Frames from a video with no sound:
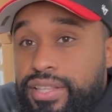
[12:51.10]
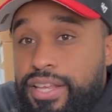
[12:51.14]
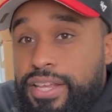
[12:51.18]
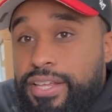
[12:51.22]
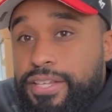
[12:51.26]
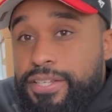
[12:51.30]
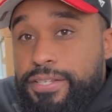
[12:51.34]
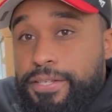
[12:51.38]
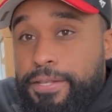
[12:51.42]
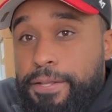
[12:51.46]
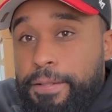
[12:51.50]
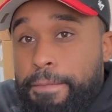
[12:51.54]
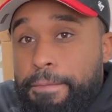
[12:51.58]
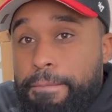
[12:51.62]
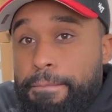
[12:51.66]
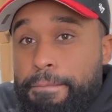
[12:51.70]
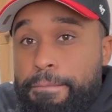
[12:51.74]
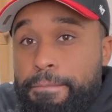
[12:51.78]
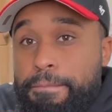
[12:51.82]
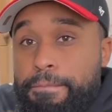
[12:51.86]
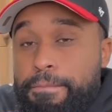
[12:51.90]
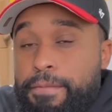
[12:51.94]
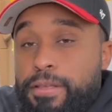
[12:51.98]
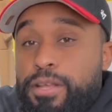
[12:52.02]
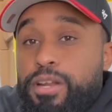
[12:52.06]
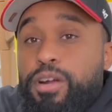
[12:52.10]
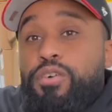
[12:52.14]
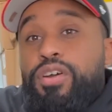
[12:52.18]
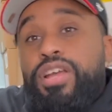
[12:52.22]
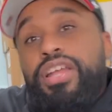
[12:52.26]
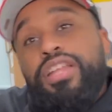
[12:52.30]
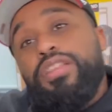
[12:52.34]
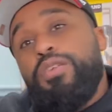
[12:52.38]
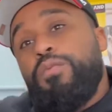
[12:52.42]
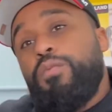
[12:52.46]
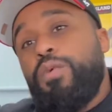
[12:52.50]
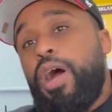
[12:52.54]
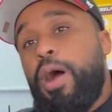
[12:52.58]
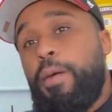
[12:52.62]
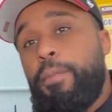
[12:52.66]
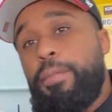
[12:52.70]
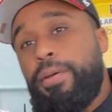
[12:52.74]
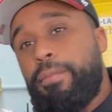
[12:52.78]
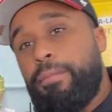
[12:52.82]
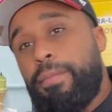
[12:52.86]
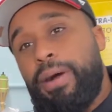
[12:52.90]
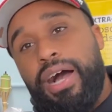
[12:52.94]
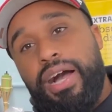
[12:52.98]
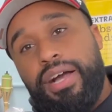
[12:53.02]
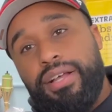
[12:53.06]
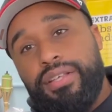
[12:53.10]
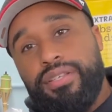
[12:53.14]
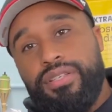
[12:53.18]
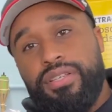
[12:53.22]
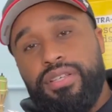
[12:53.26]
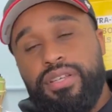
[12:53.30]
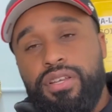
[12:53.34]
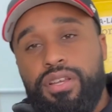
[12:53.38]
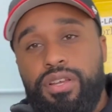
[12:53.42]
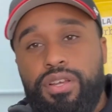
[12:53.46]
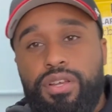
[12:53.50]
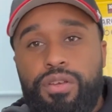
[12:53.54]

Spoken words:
this, in the whelping box